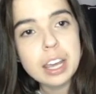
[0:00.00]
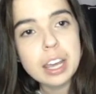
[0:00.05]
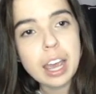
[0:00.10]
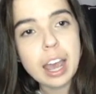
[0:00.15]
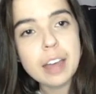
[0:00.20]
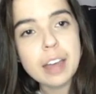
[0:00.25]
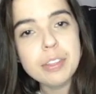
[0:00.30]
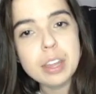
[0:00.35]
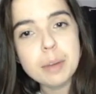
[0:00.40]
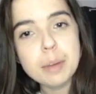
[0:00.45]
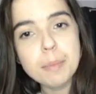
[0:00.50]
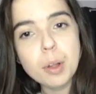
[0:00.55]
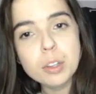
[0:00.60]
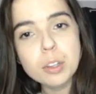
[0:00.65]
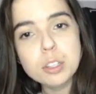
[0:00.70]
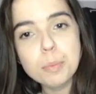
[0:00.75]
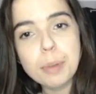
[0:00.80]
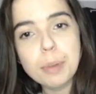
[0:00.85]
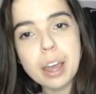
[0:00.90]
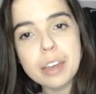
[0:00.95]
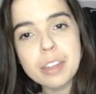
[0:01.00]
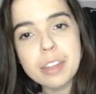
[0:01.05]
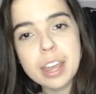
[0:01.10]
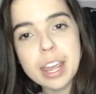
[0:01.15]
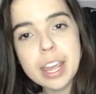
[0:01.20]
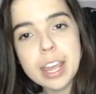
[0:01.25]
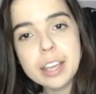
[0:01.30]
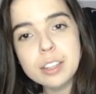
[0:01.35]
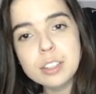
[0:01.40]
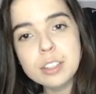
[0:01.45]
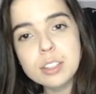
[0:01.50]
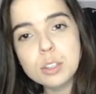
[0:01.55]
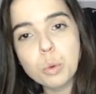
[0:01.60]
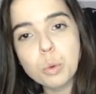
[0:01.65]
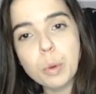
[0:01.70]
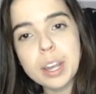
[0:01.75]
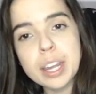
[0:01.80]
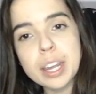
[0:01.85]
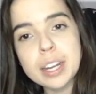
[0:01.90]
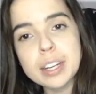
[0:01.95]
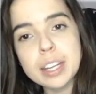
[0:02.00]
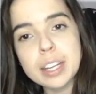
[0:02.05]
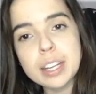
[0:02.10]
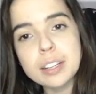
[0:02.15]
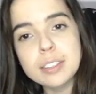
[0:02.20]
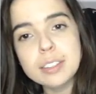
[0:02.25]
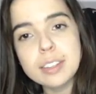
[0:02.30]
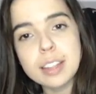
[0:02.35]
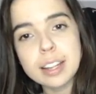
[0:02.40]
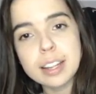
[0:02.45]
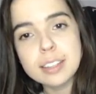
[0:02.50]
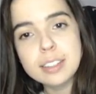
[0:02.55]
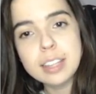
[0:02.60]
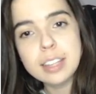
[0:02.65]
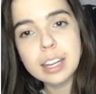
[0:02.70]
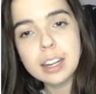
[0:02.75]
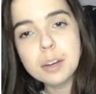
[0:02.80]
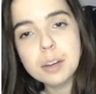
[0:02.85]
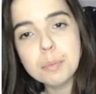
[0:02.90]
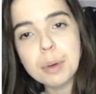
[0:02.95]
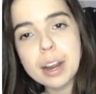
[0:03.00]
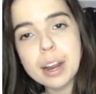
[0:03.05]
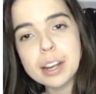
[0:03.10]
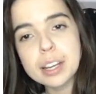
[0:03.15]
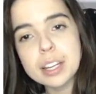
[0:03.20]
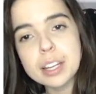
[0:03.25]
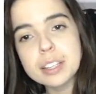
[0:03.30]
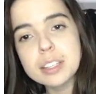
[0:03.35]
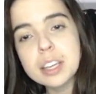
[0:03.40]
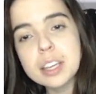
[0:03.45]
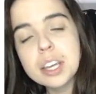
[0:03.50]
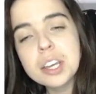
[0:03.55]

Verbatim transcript: and then multiply the x squared into that second bracket,